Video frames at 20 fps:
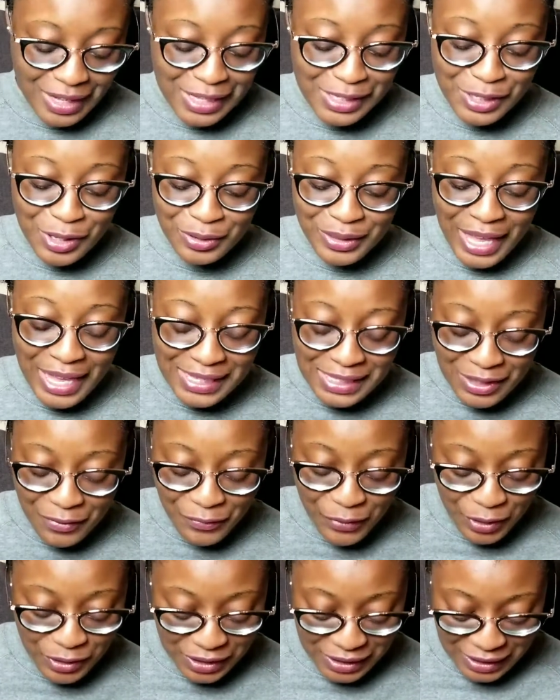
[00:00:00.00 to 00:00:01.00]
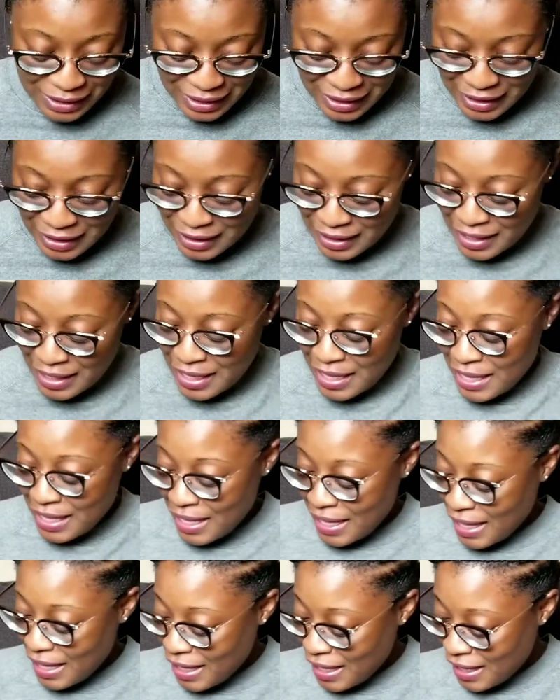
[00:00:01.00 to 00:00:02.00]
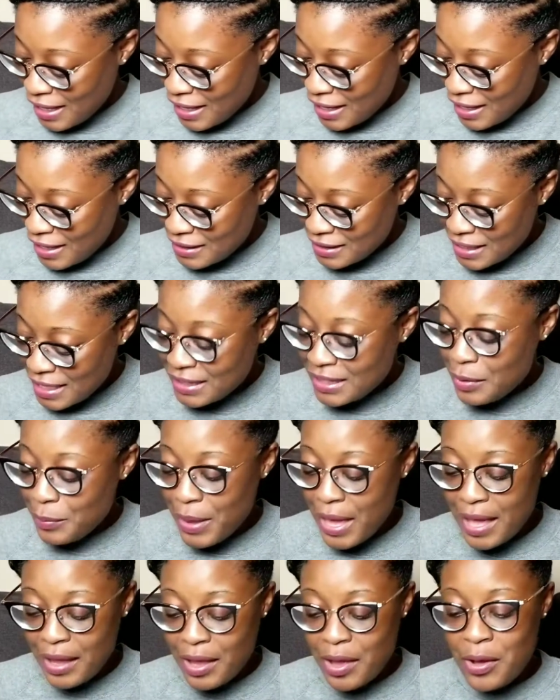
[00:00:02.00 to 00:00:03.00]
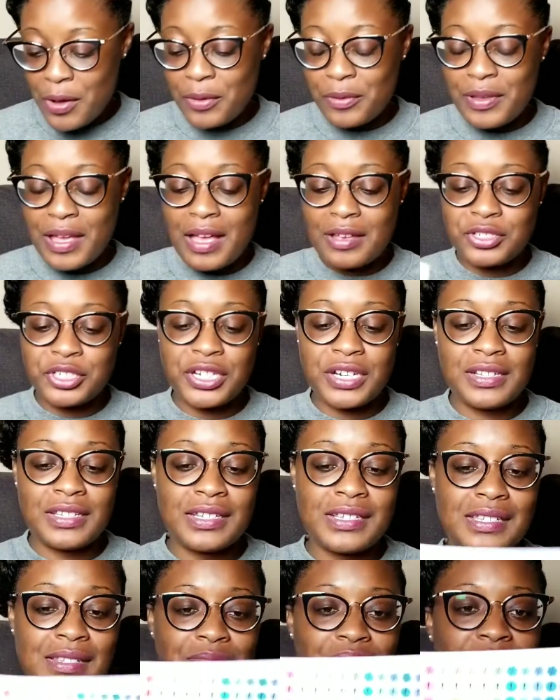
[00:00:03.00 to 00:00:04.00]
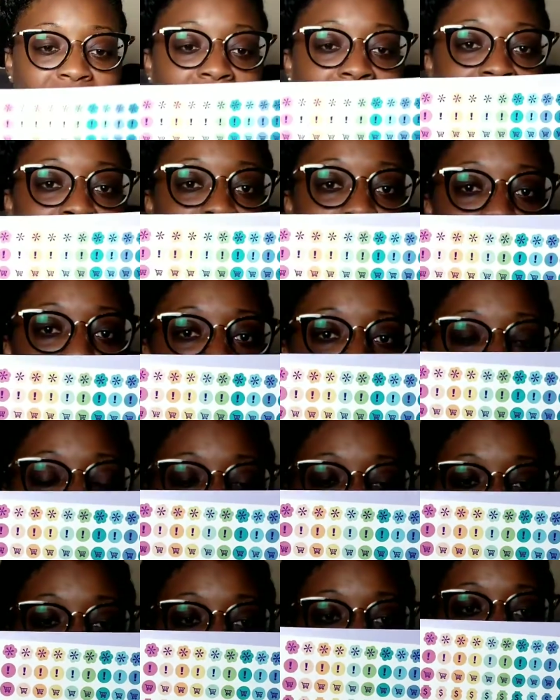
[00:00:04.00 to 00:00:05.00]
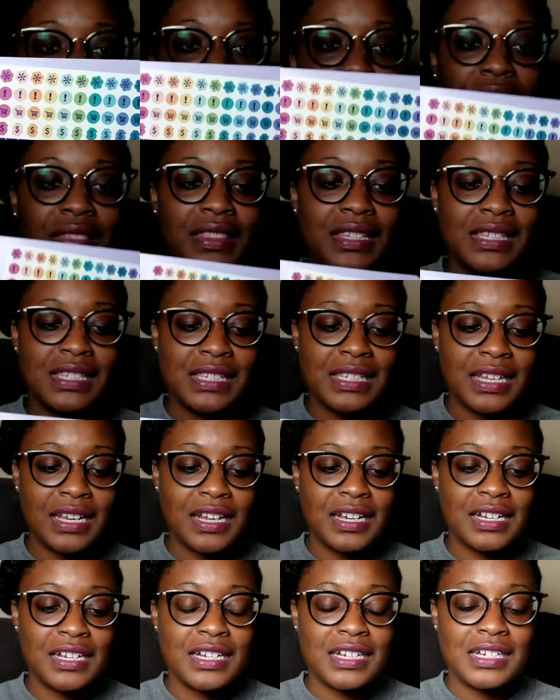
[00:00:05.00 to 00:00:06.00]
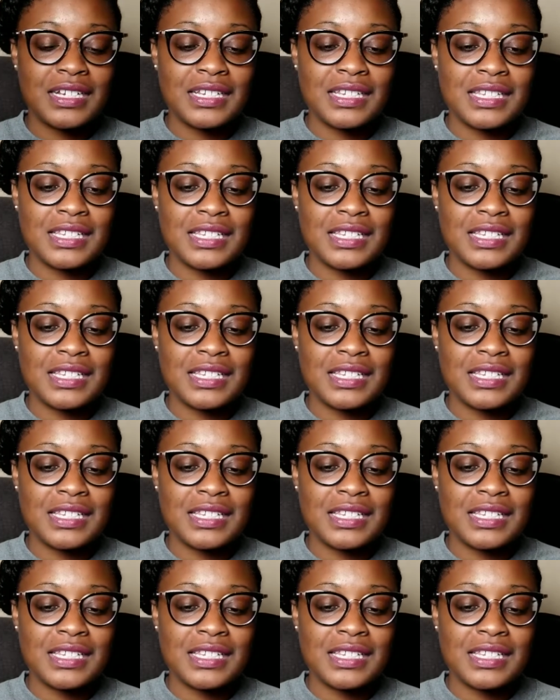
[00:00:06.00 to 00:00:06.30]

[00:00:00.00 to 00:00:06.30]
So that's the first thing. And in the back, I'll share this. In the back, it does come with the stickers.